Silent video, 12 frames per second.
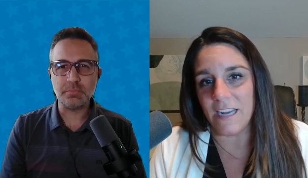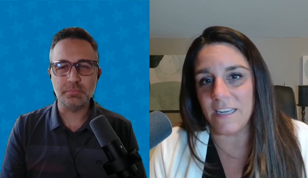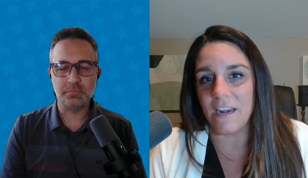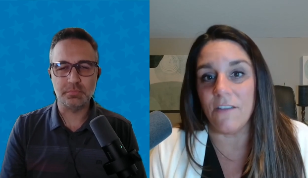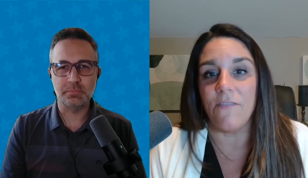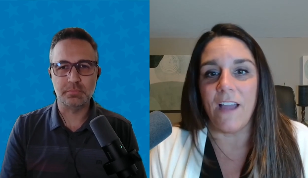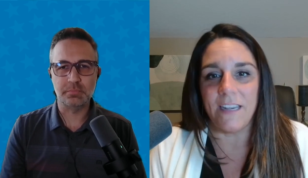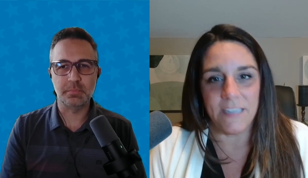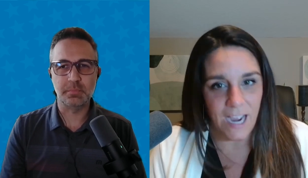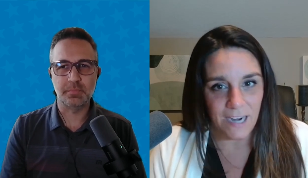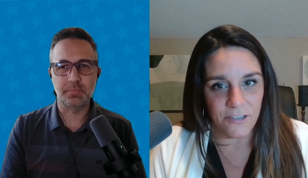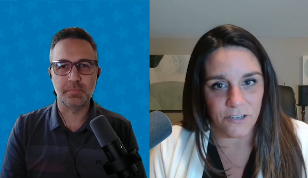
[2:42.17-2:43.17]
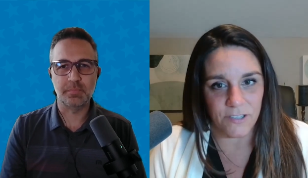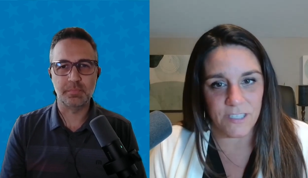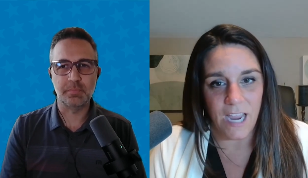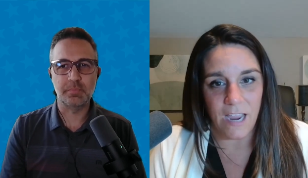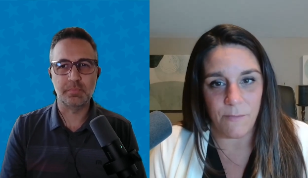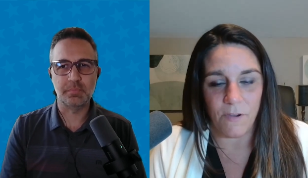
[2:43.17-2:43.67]
Speaker 1: to identify doctor's
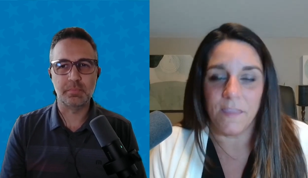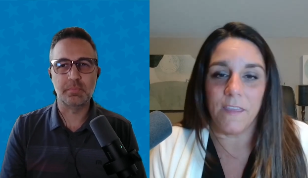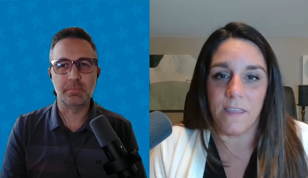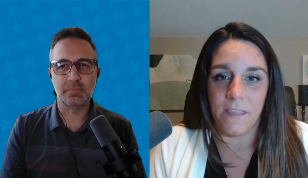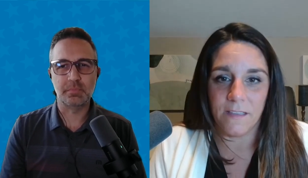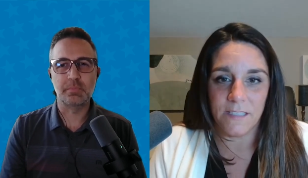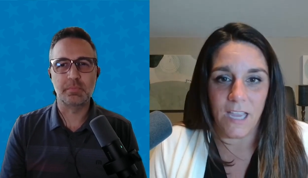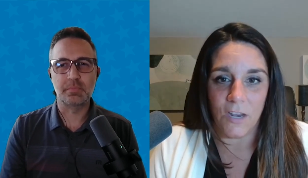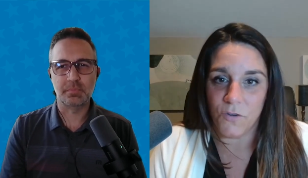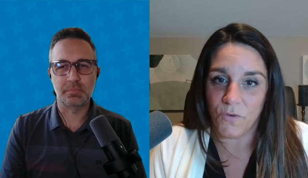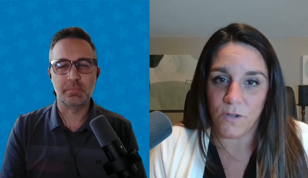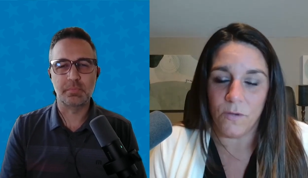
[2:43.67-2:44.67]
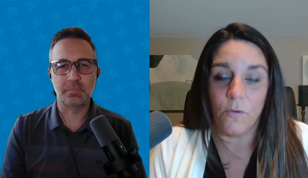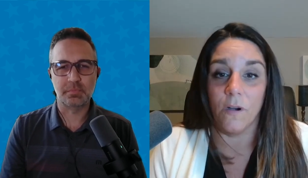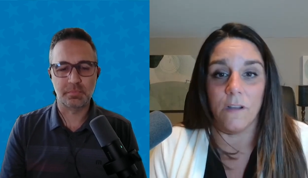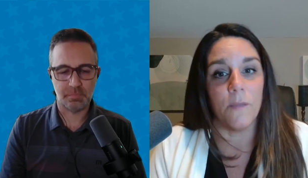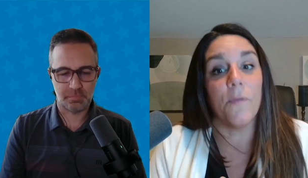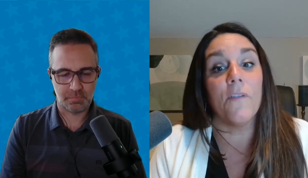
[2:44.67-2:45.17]
time within the schedule
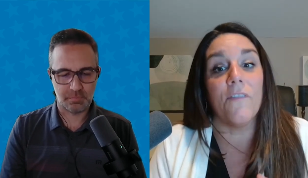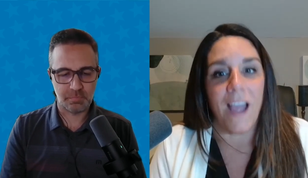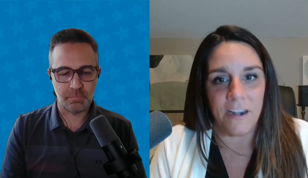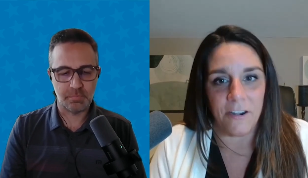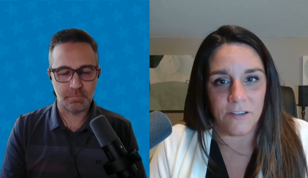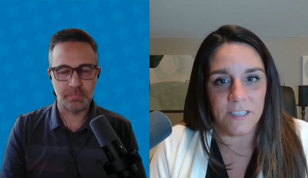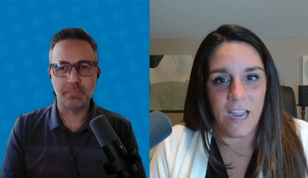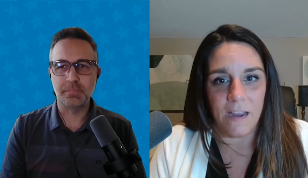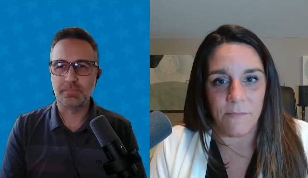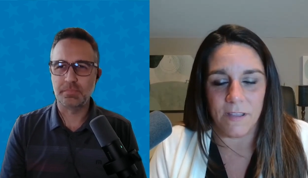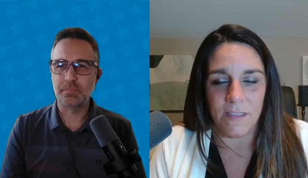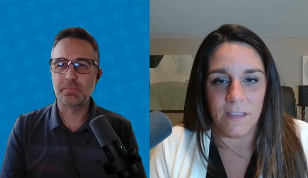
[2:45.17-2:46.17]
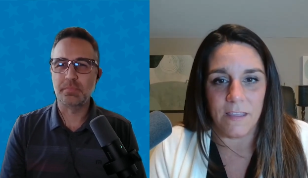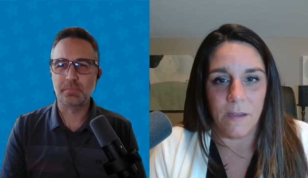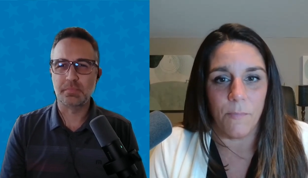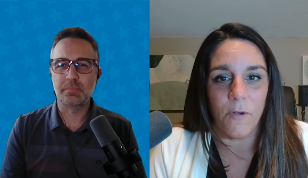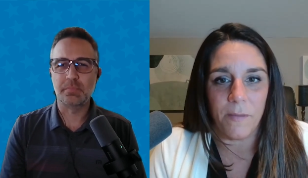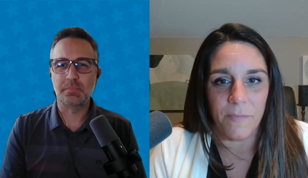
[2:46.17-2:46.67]
or the provider's time within
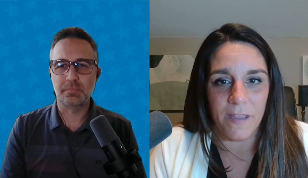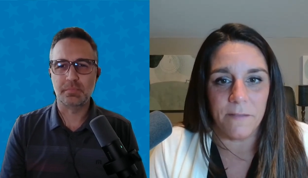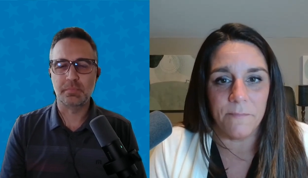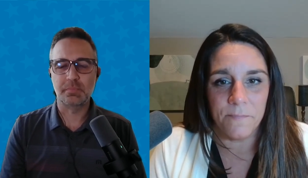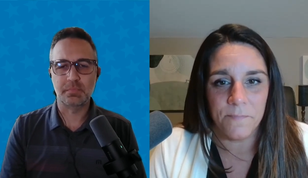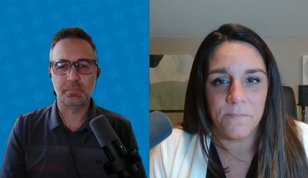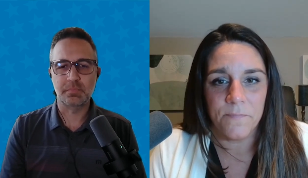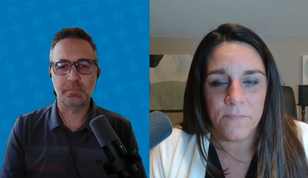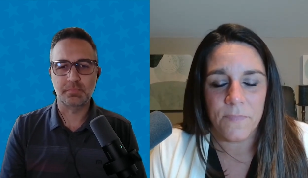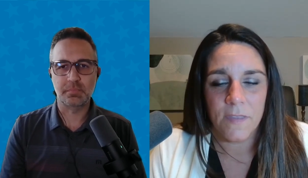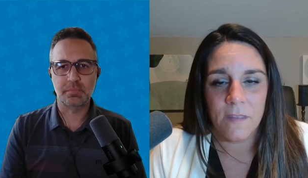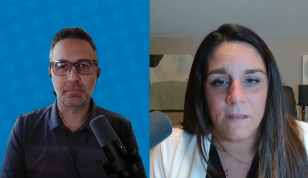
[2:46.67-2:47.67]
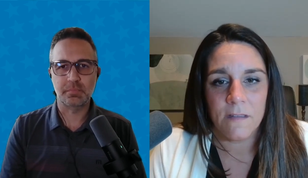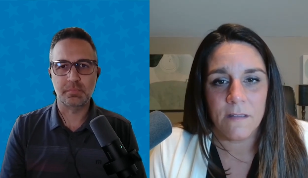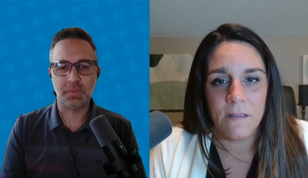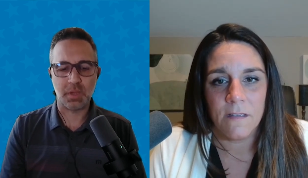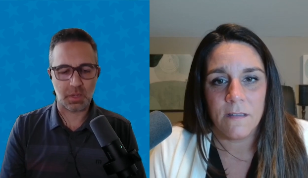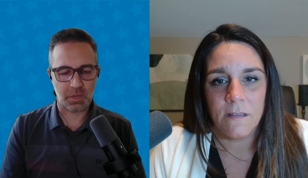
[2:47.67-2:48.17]
the appointment
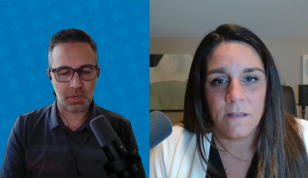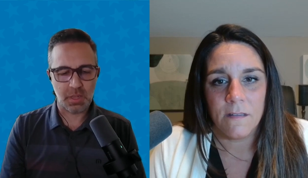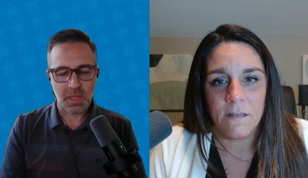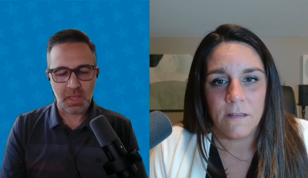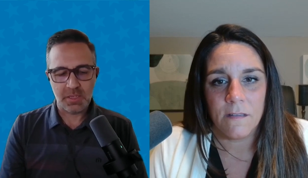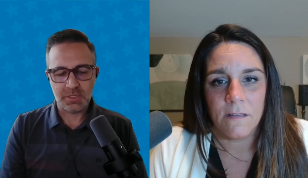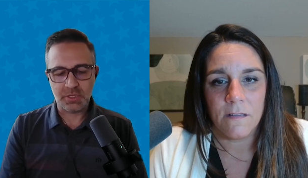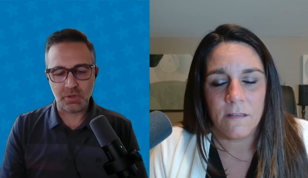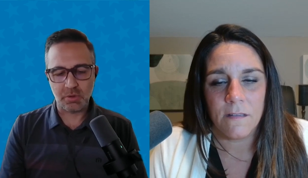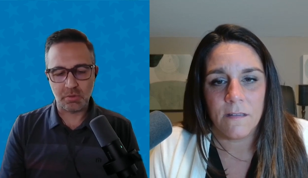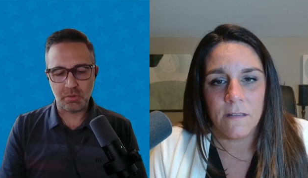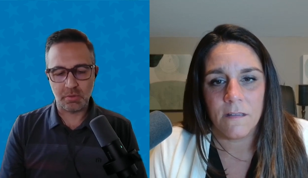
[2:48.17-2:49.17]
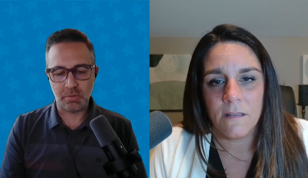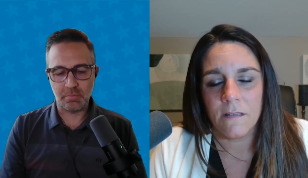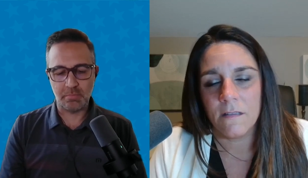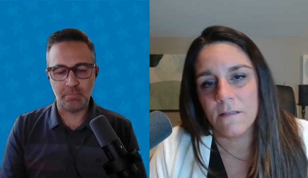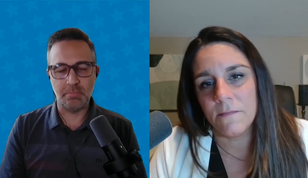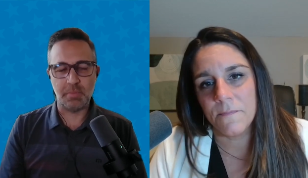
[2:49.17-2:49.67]
Speaker 2: got it so
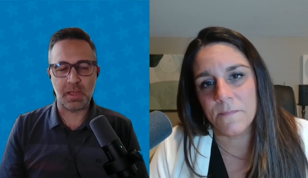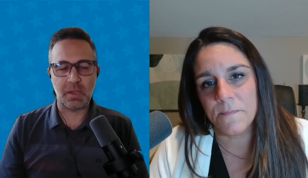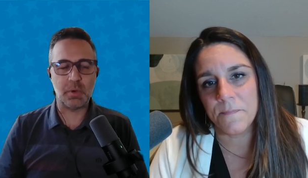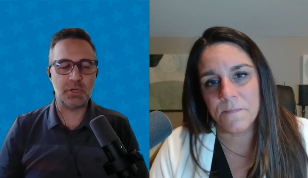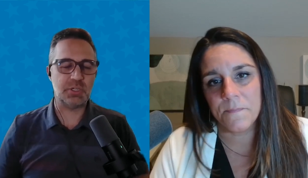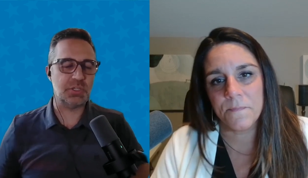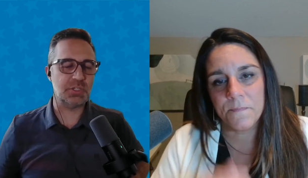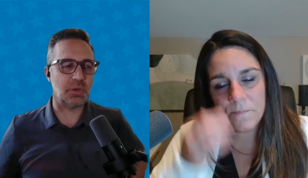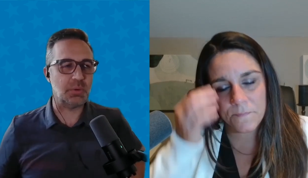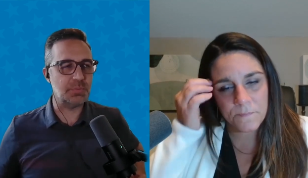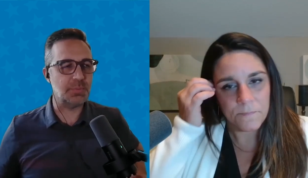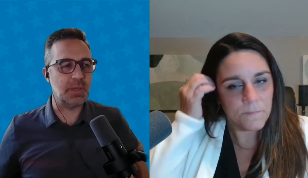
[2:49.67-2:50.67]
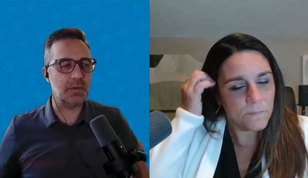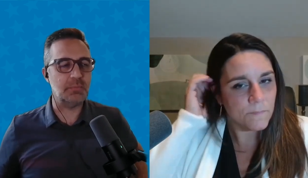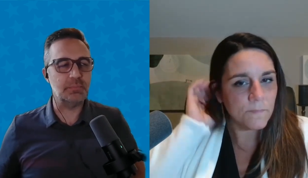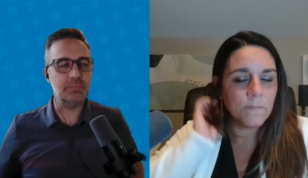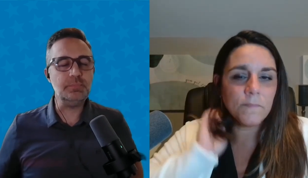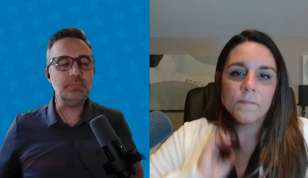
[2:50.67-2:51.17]
my question has always
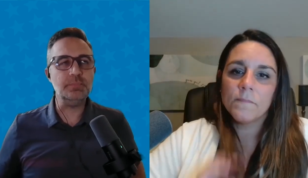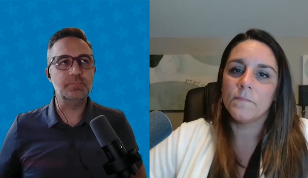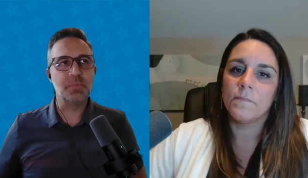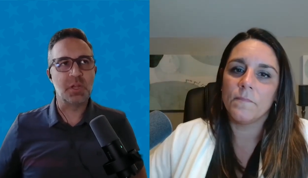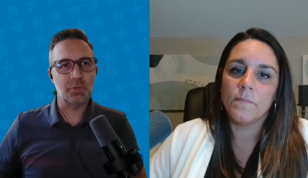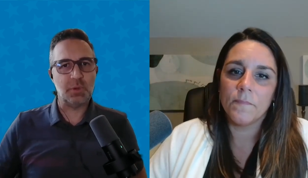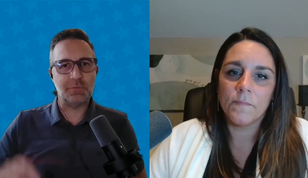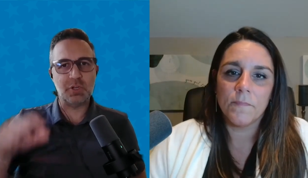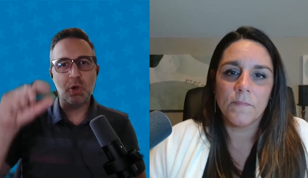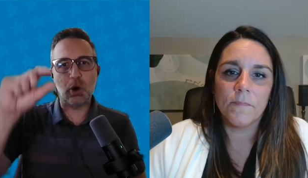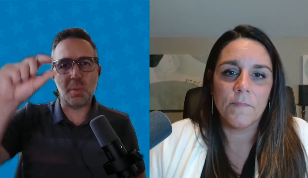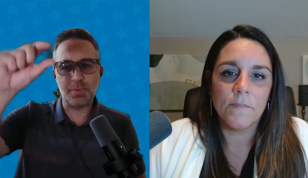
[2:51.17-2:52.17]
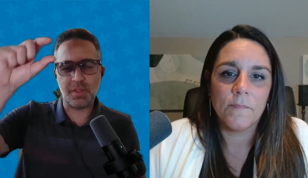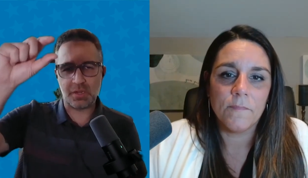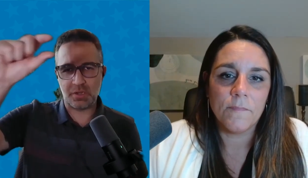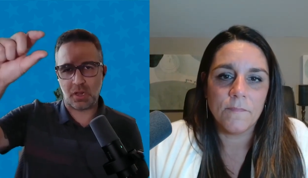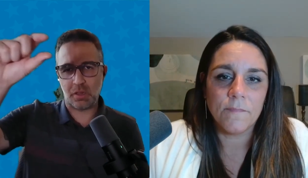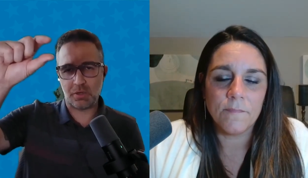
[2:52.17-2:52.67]
been do I have to go up to
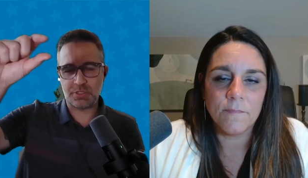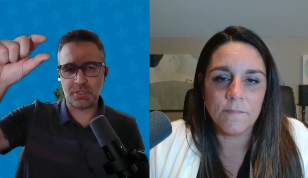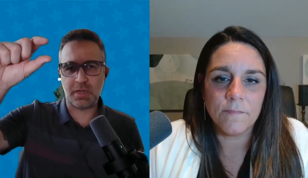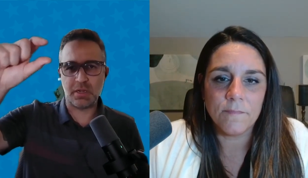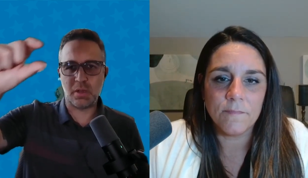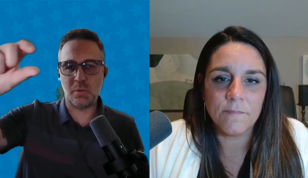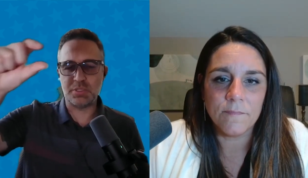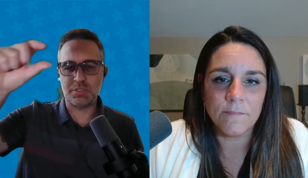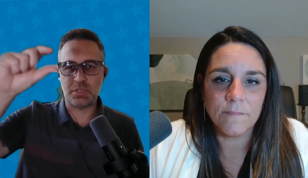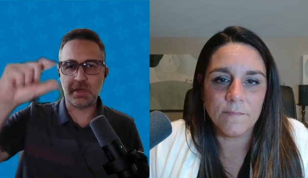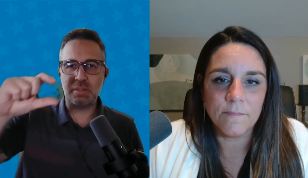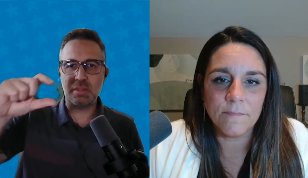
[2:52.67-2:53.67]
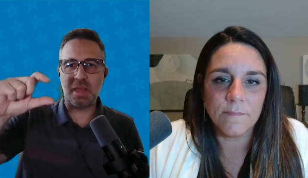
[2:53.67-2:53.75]
that dollar sign and always click